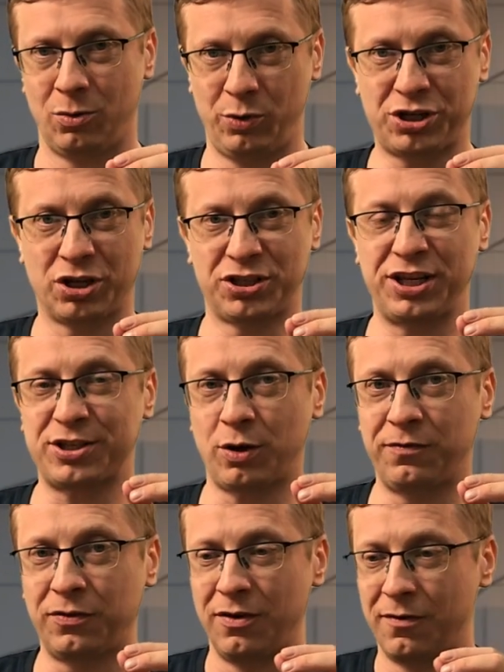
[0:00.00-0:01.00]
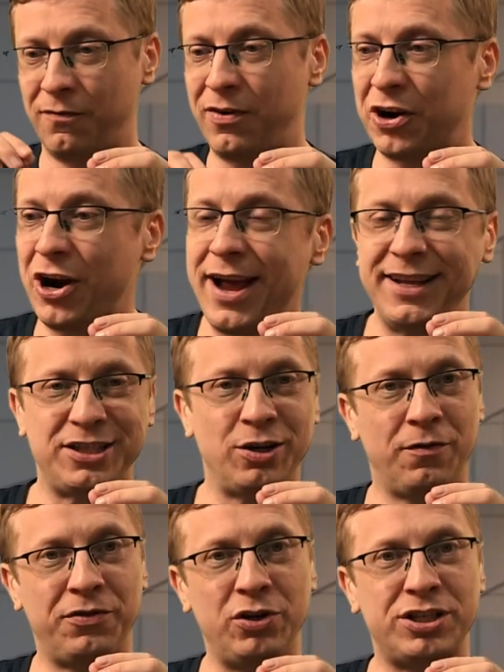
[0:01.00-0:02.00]
which consists of variety
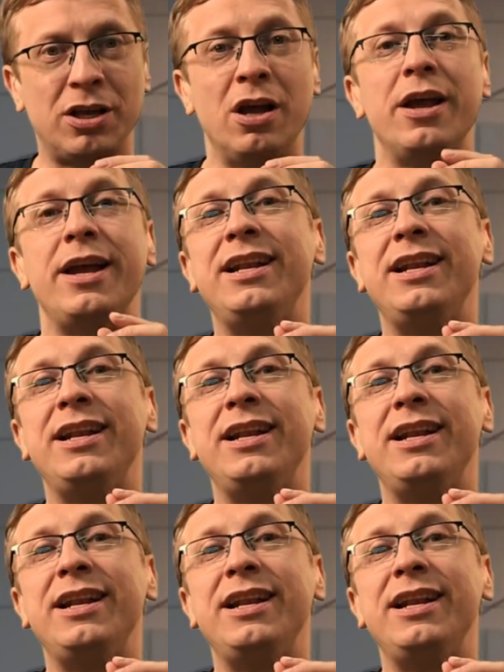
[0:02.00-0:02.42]
of these